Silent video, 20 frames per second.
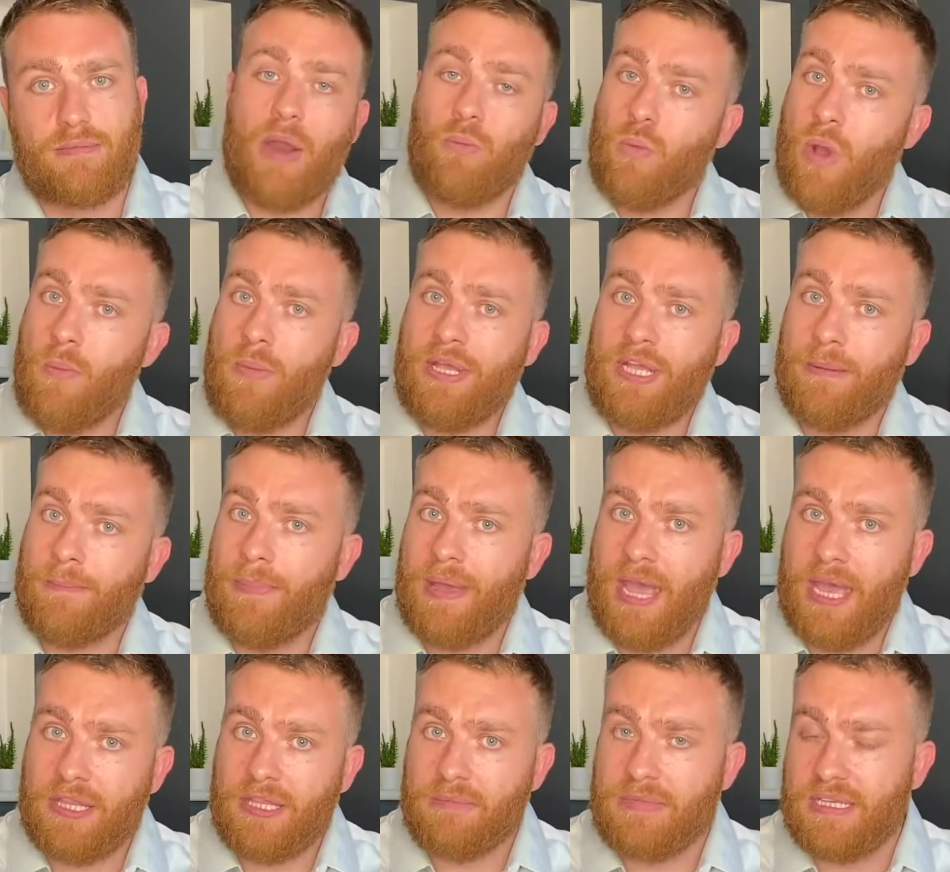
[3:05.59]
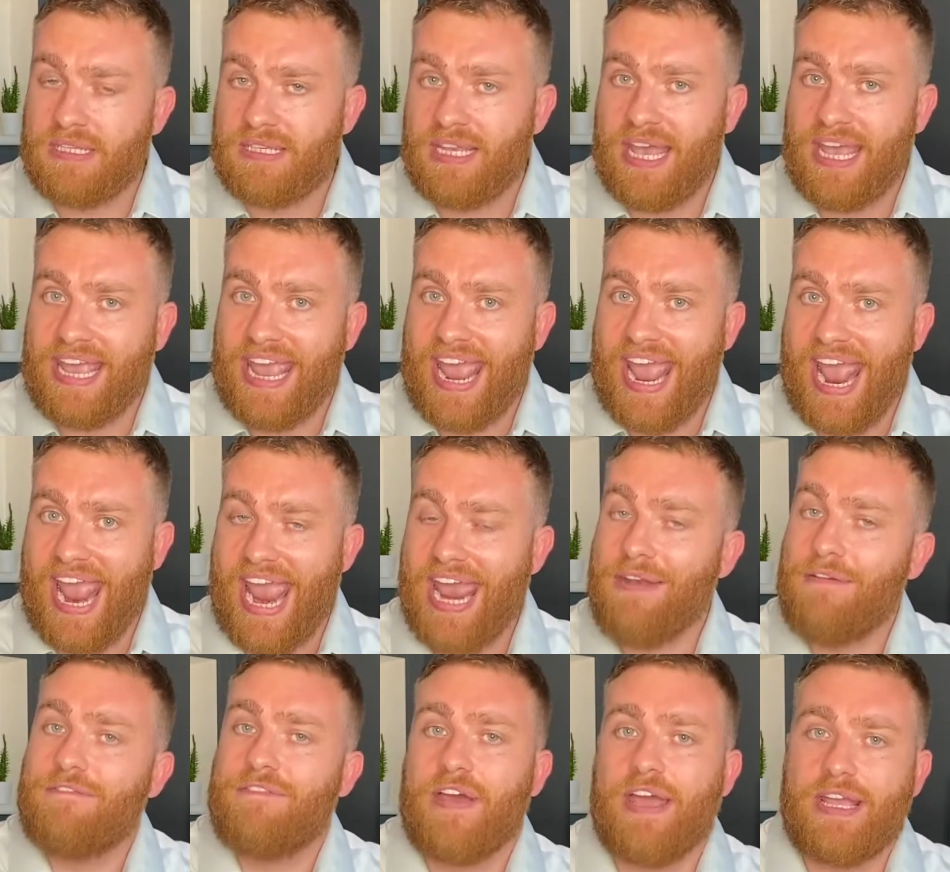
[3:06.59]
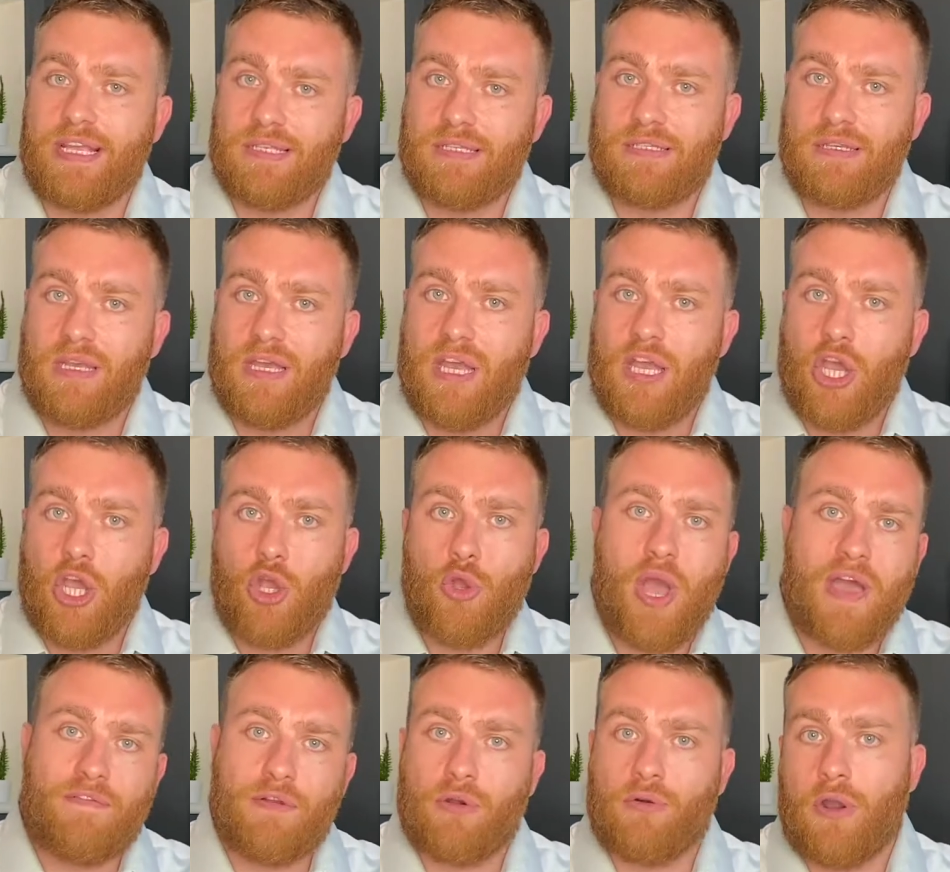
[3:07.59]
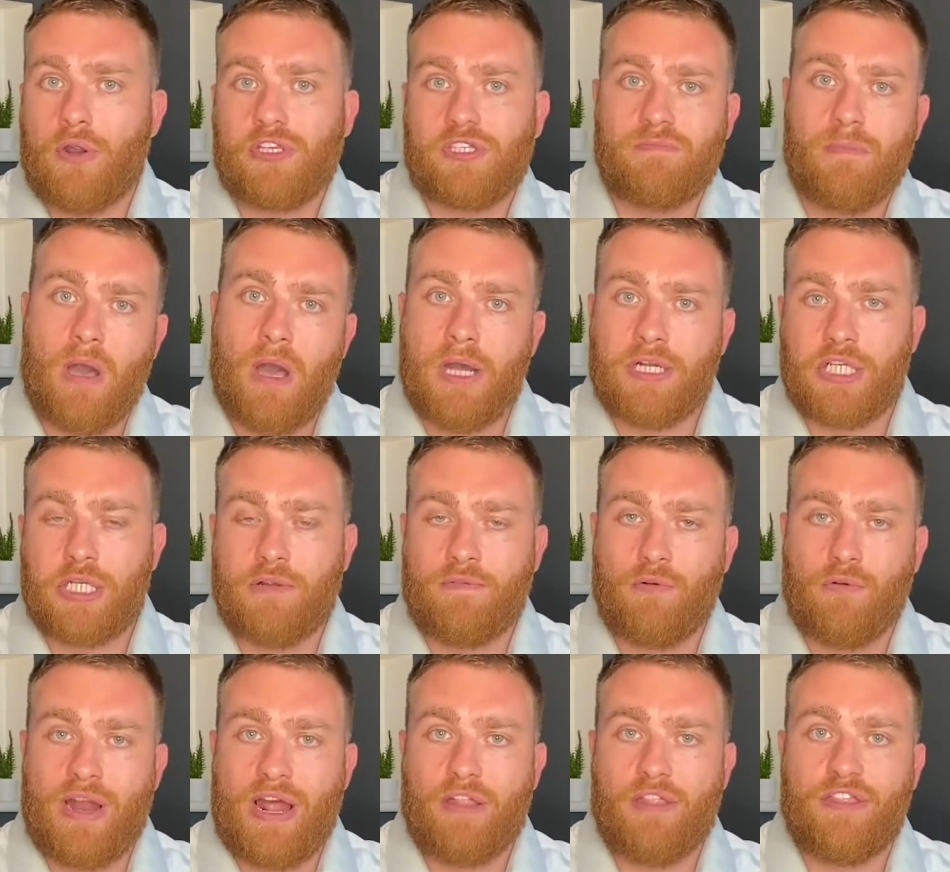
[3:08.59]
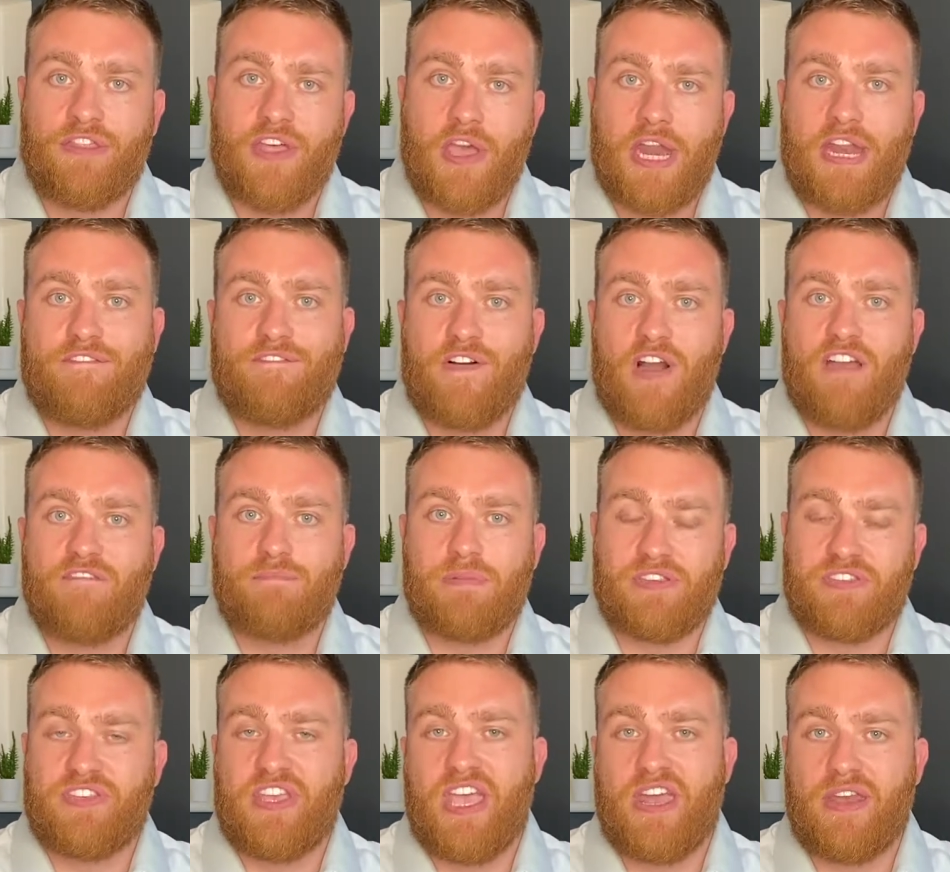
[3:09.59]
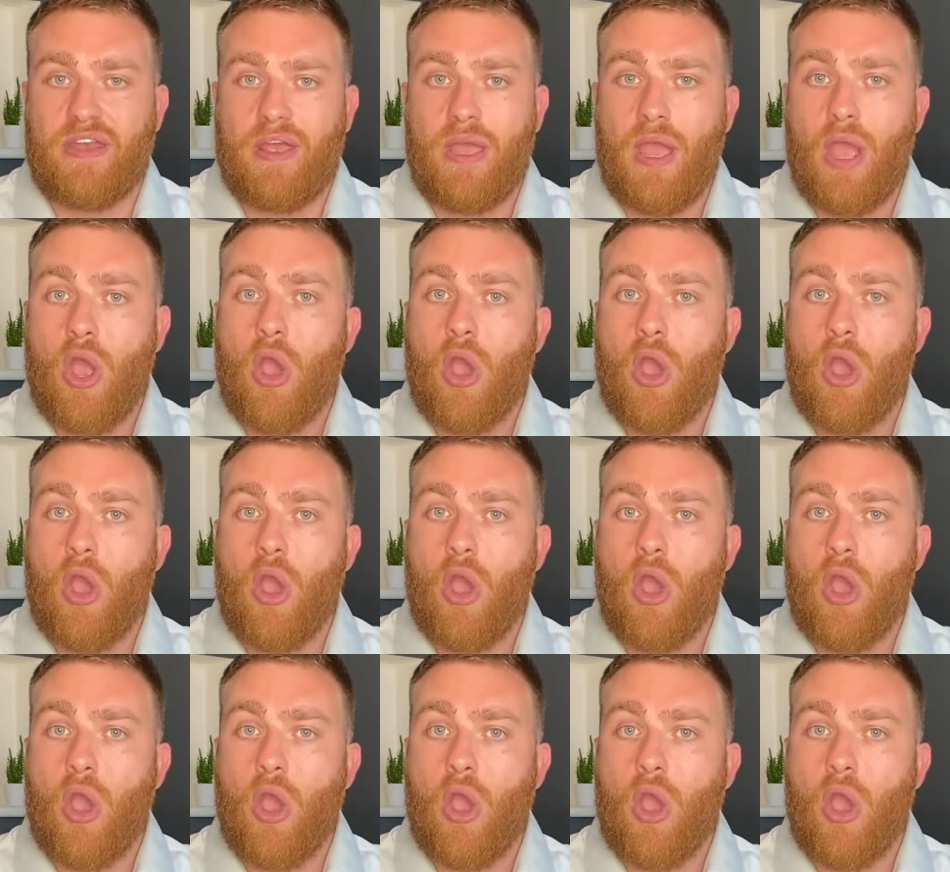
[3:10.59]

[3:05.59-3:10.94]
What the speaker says: And when we compare them to, say, Enphase, who have a gross margin of around 35%,